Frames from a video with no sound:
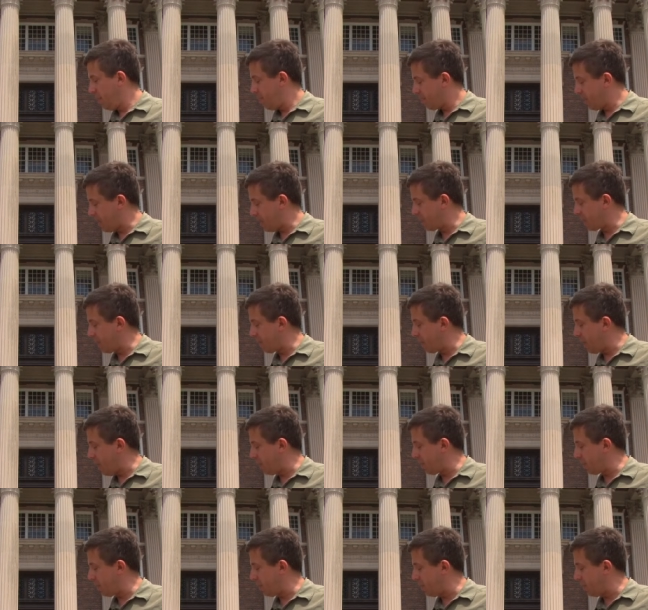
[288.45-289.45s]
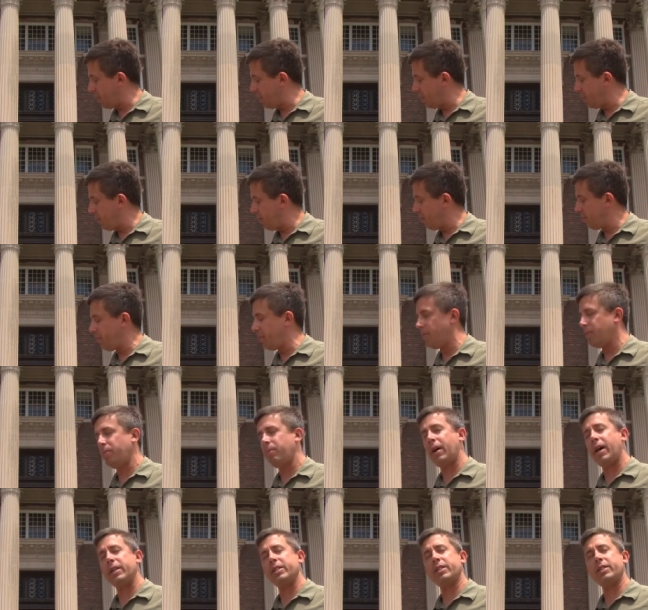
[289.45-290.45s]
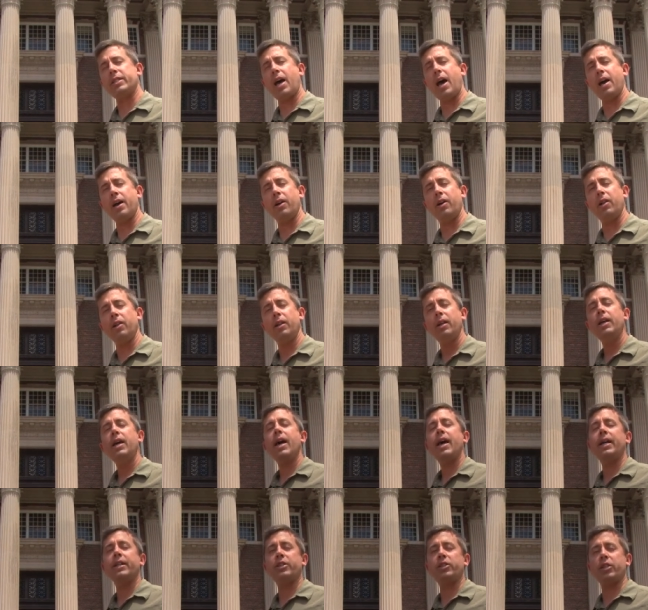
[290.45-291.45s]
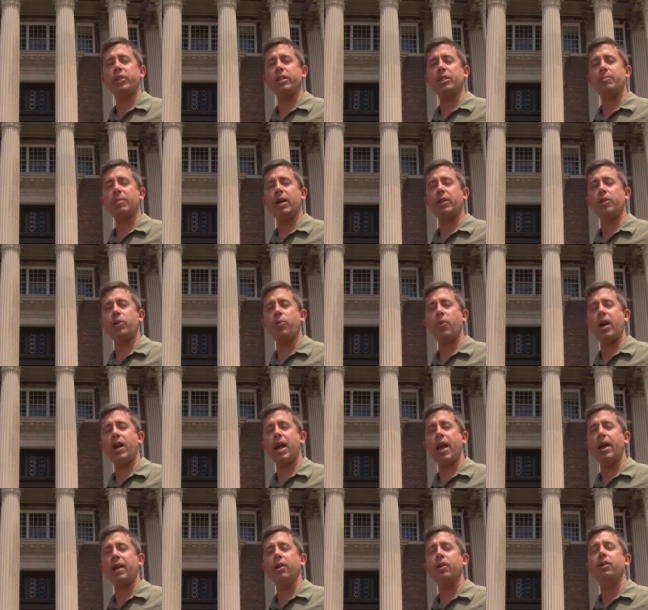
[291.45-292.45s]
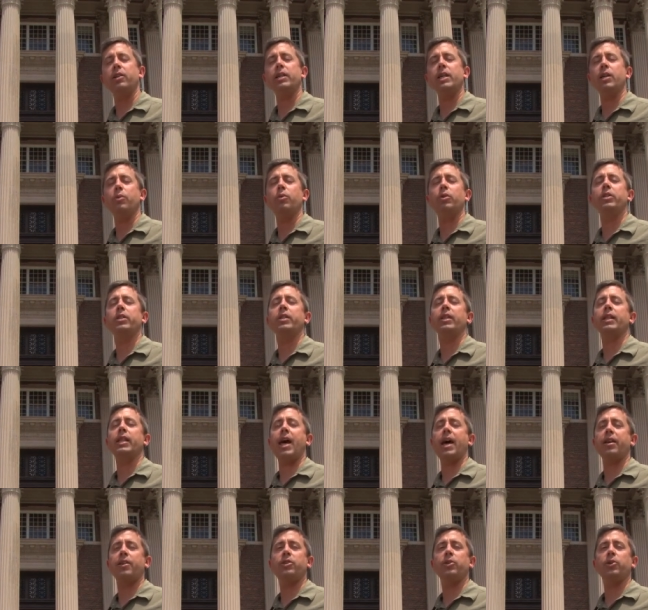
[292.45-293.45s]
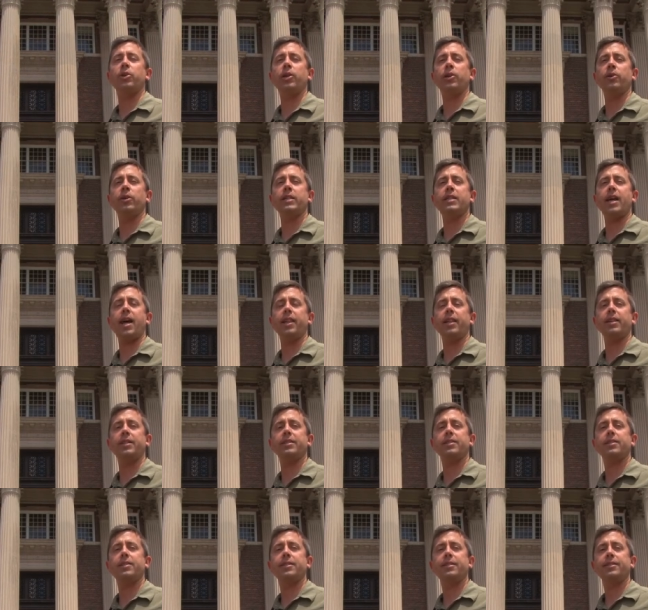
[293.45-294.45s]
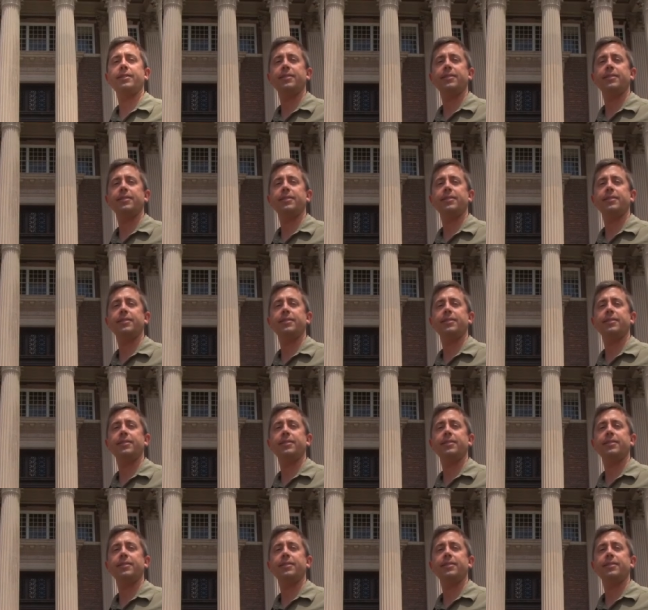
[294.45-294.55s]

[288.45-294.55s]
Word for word: because I've got the, my style at just about the right angle equal to the latitude here at Dallas.